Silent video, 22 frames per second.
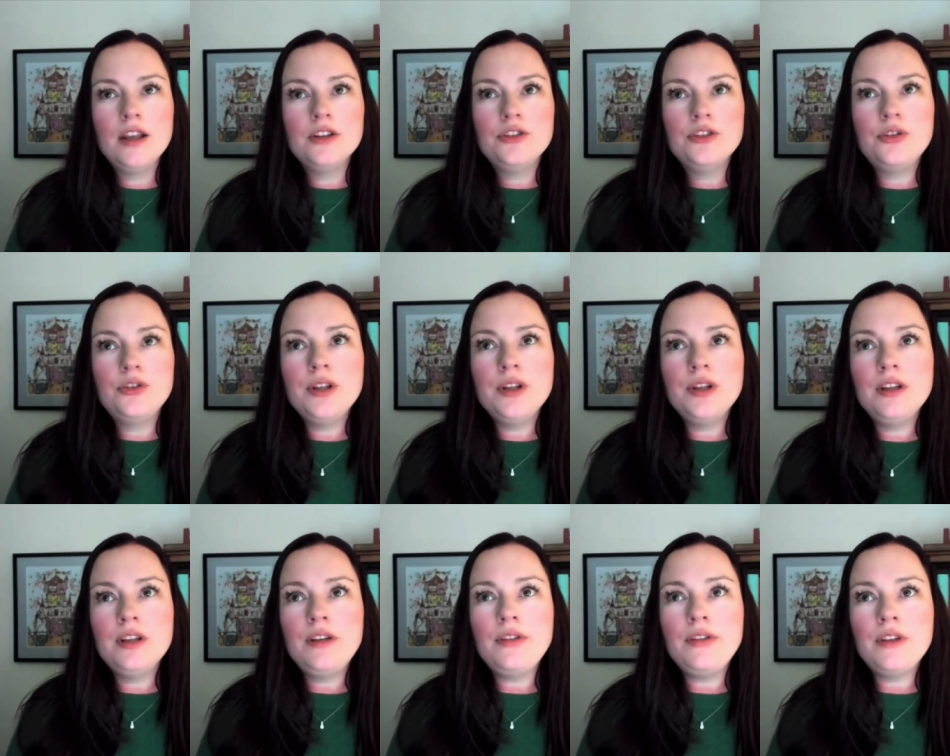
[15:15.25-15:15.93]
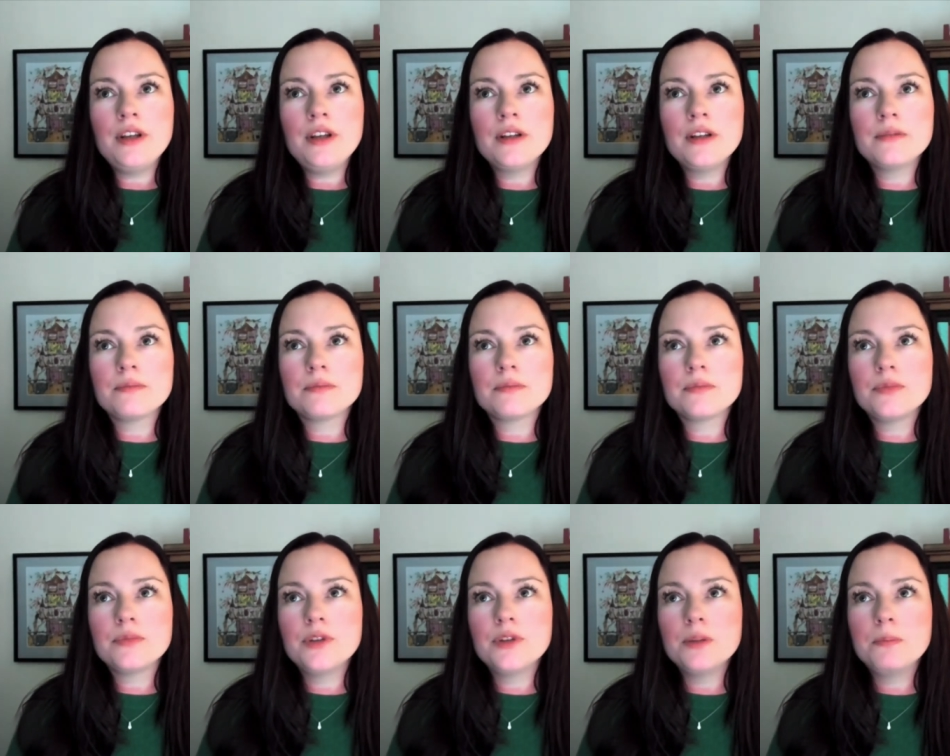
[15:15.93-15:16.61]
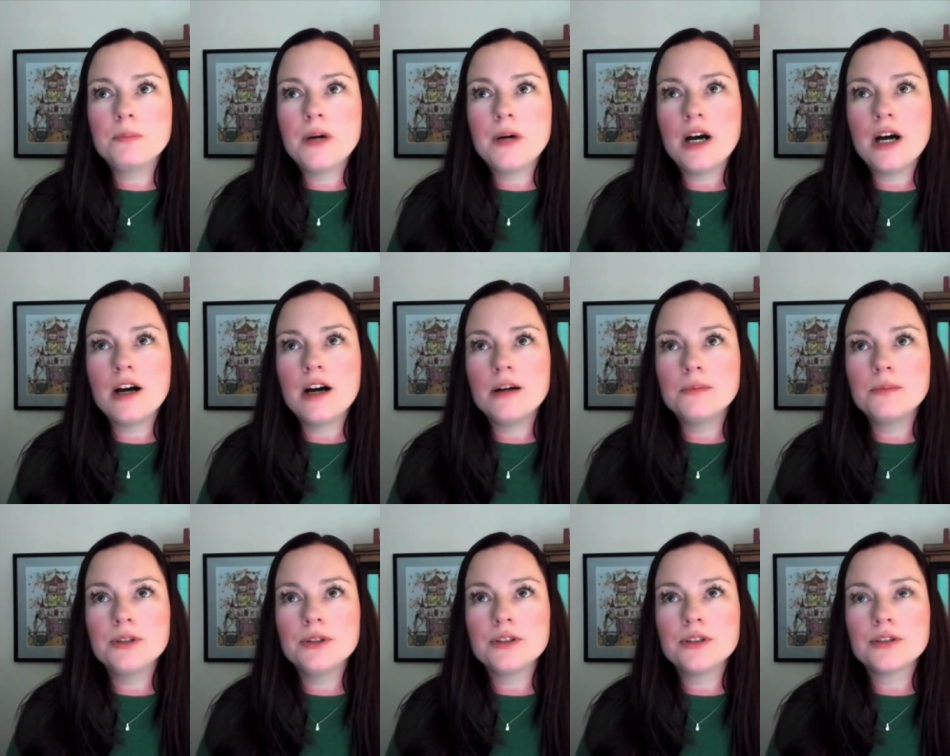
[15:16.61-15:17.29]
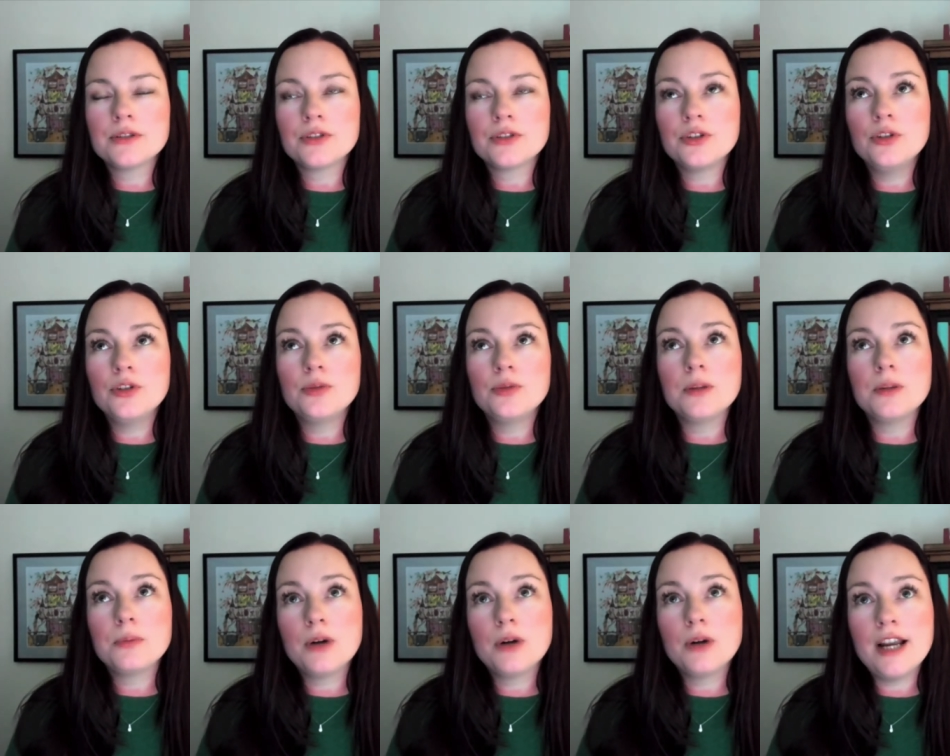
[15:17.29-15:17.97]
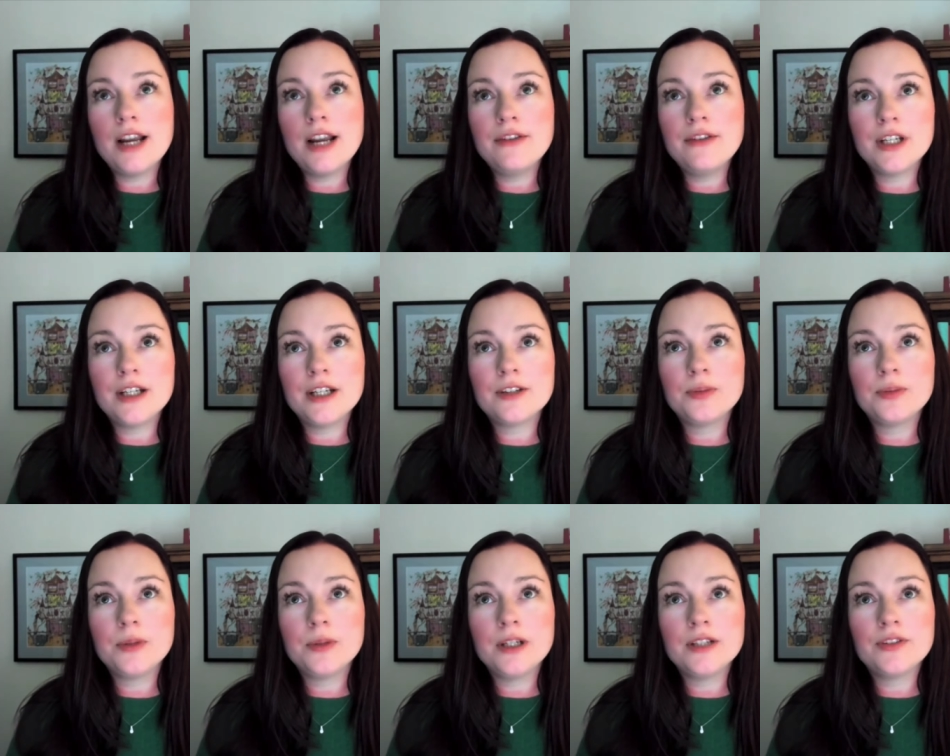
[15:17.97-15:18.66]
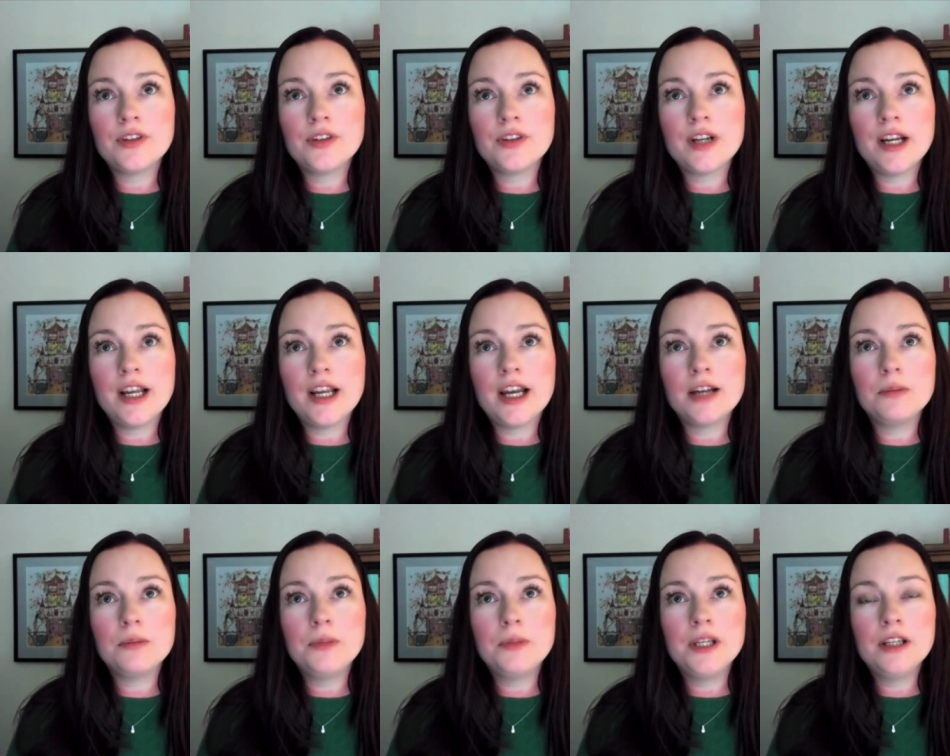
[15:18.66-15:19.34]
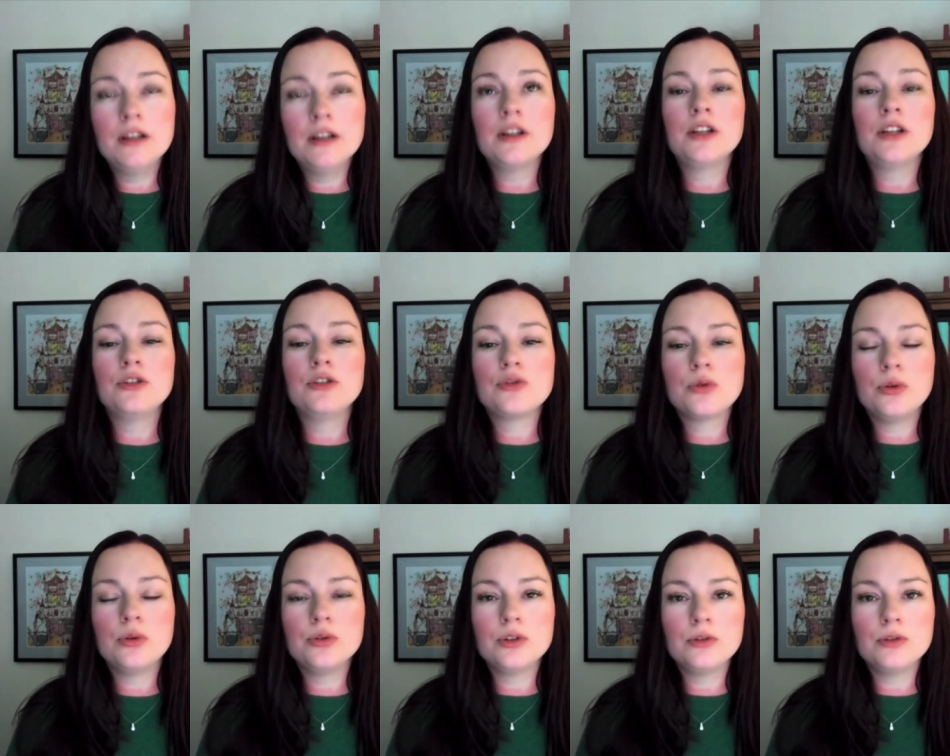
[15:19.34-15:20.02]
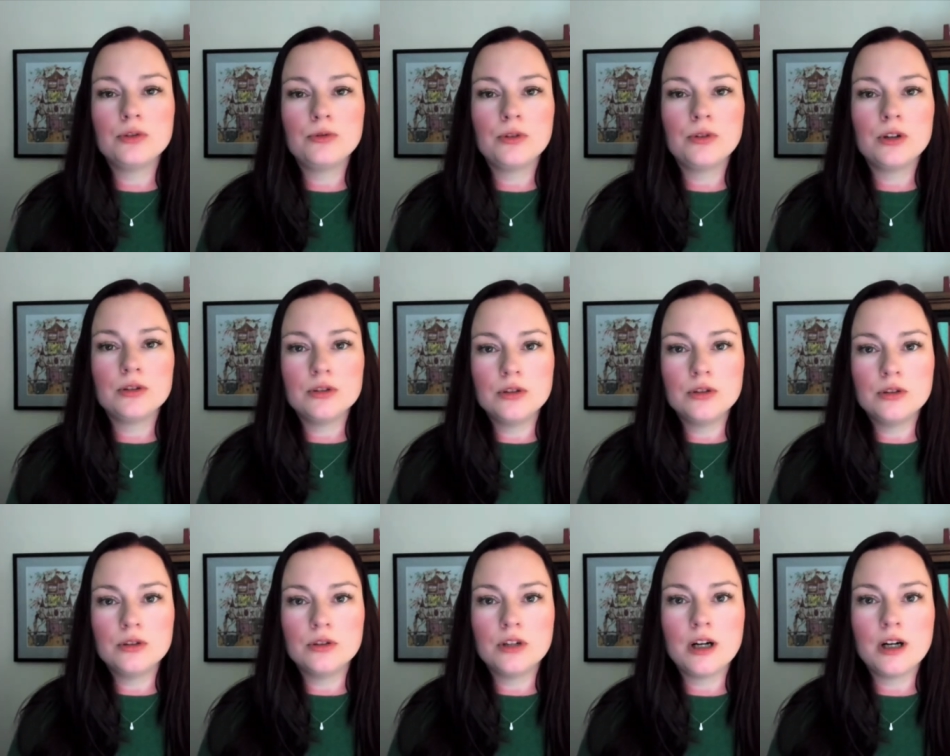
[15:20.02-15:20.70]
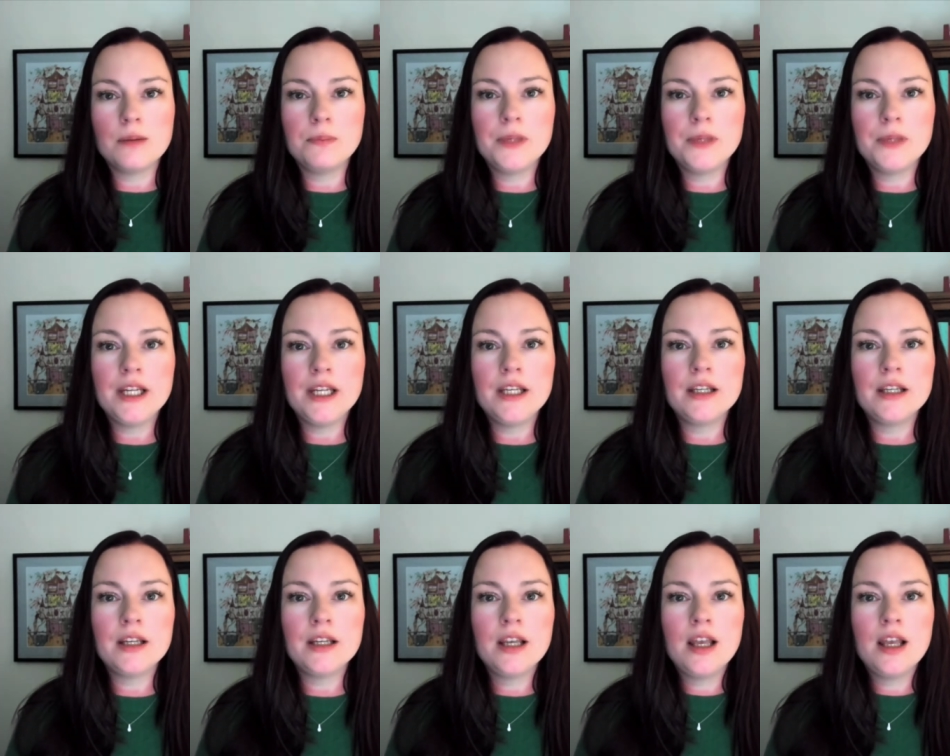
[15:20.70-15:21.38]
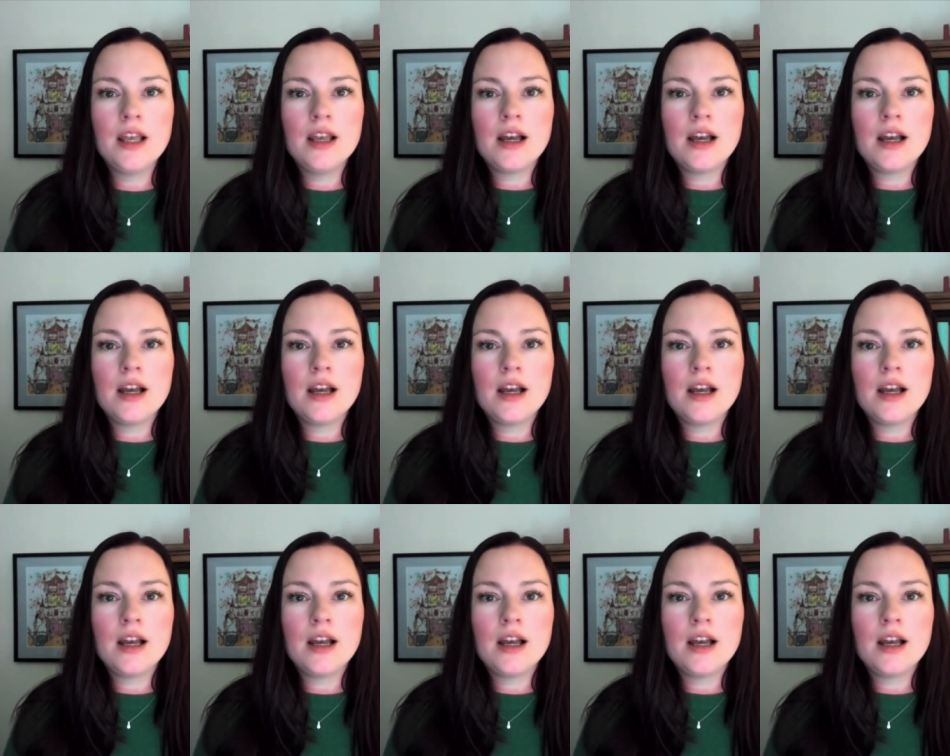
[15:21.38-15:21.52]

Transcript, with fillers: So I think the private experience that I had being a controller for a local company,